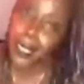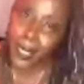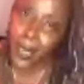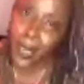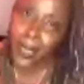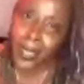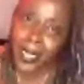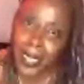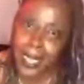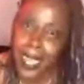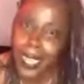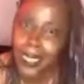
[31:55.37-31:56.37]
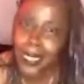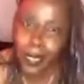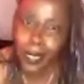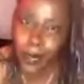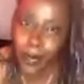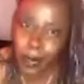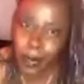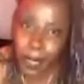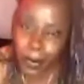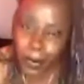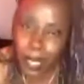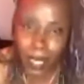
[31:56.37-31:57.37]
talking and I just don't know when
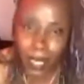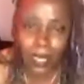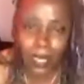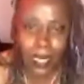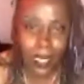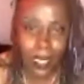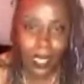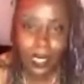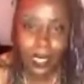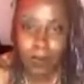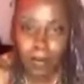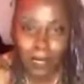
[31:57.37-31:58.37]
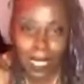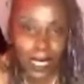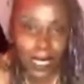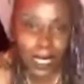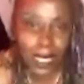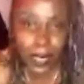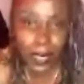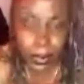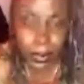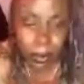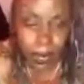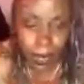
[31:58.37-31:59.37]
to be quiet. Sometimes I stall a
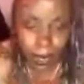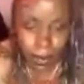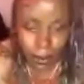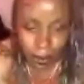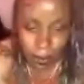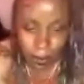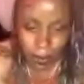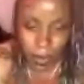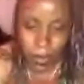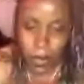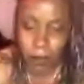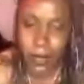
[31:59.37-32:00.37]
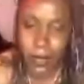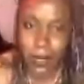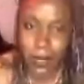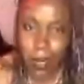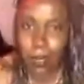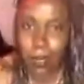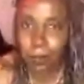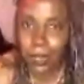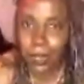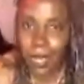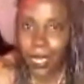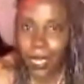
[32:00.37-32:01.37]
little bit. The spirit stalls
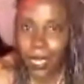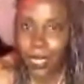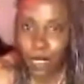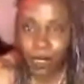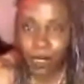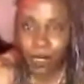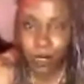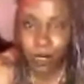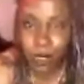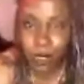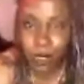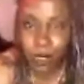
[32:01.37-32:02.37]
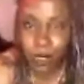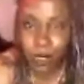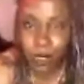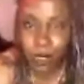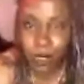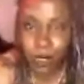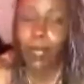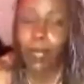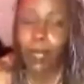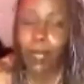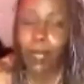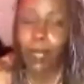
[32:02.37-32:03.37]
me so I can long enough
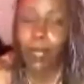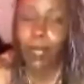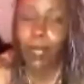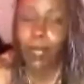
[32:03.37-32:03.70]
for my